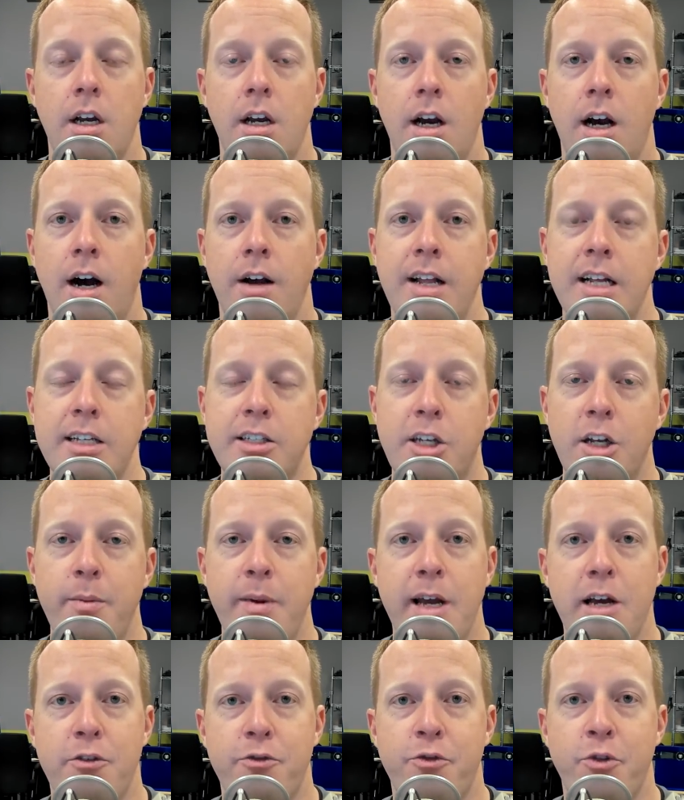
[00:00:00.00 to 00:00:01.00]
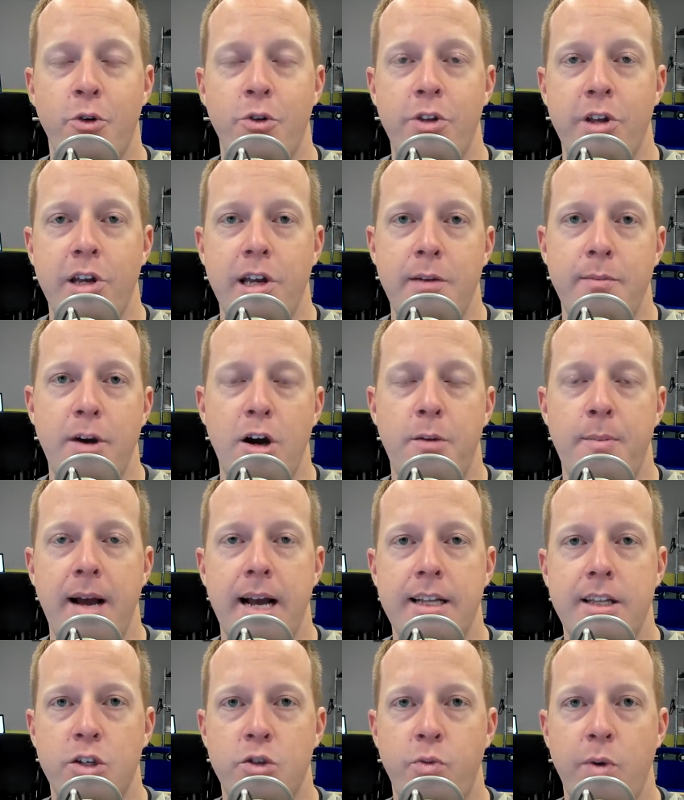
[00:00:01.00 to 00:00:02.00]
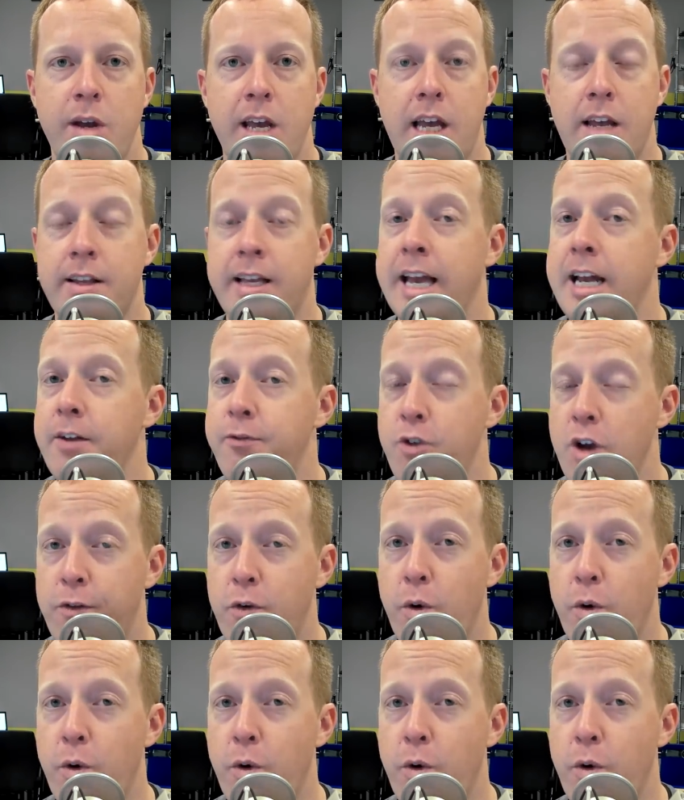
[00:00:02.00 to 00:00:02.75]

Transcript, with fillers: That's going to be it for the mailbag this week. Again, if you have